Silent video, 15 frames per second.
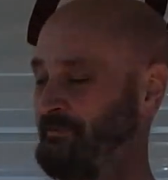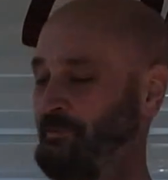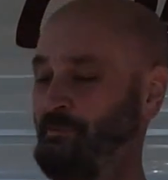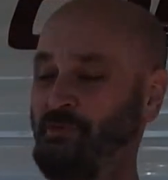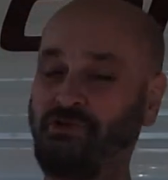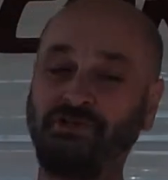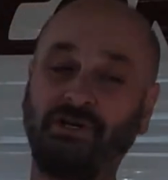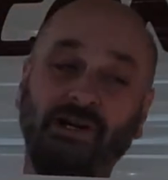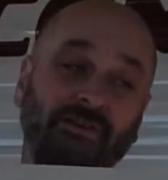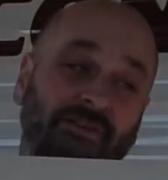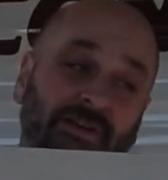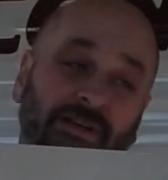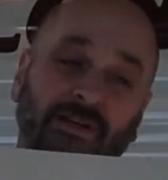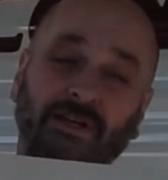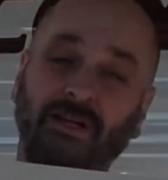when we're
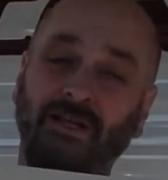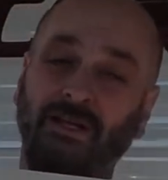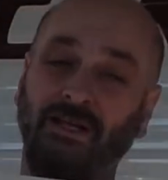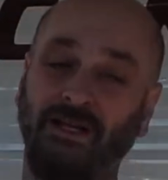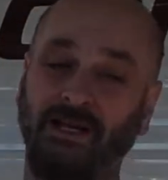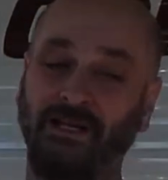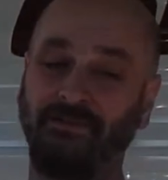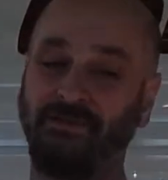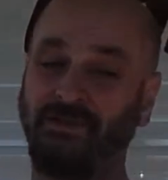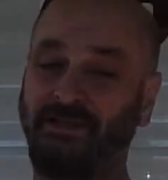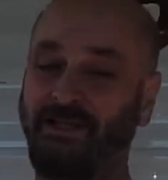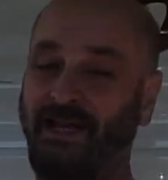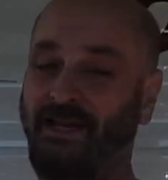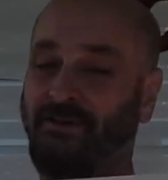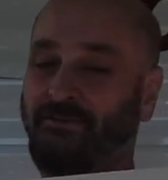driving. And if you look
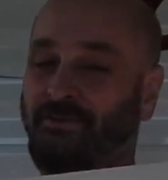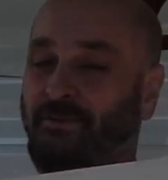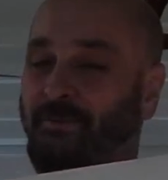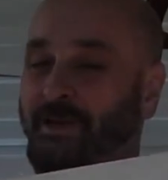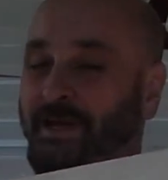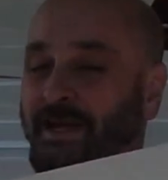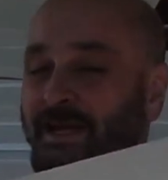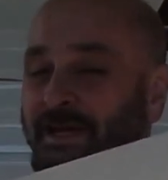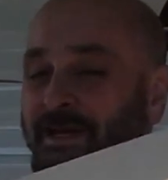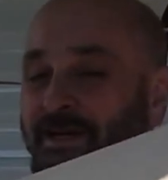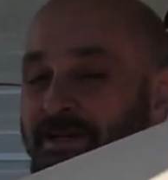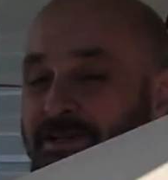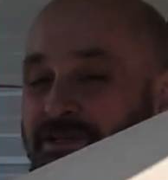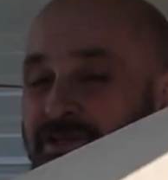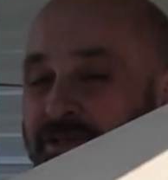at it from the
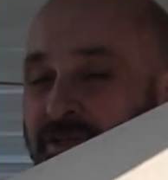edge,